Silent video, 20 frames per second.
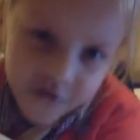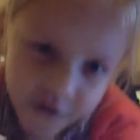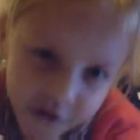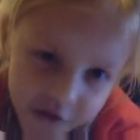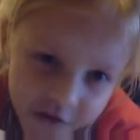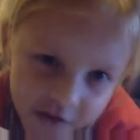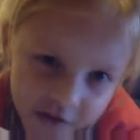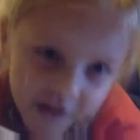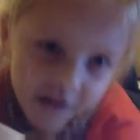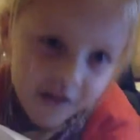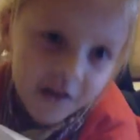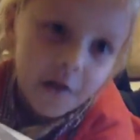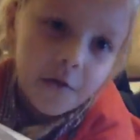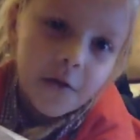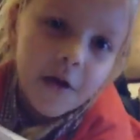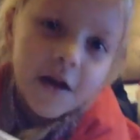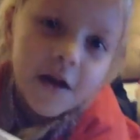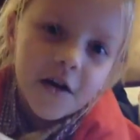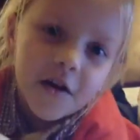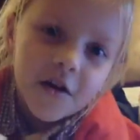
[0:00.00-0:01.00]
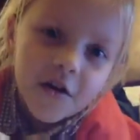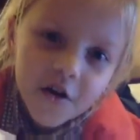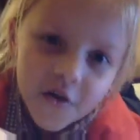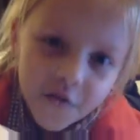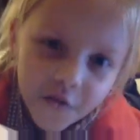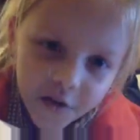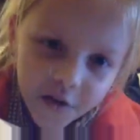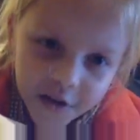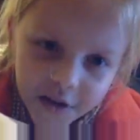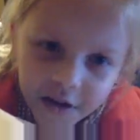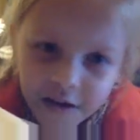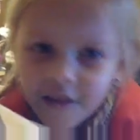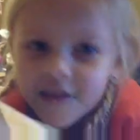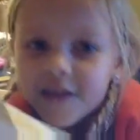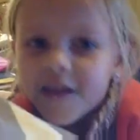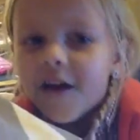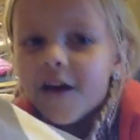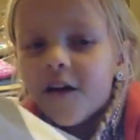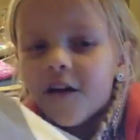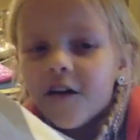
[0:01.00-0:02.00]
for sale, and then for kids
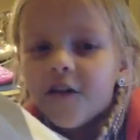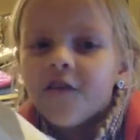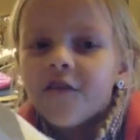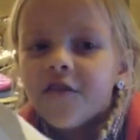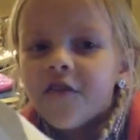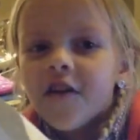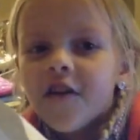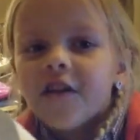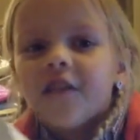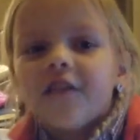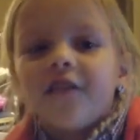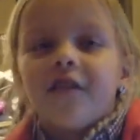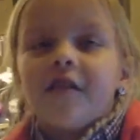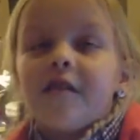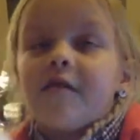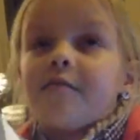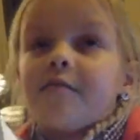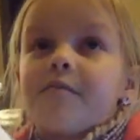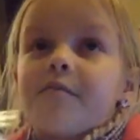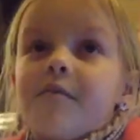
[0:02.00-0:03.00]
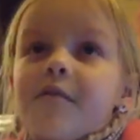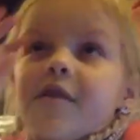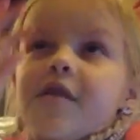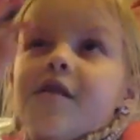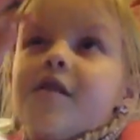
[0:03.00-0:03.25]
I also some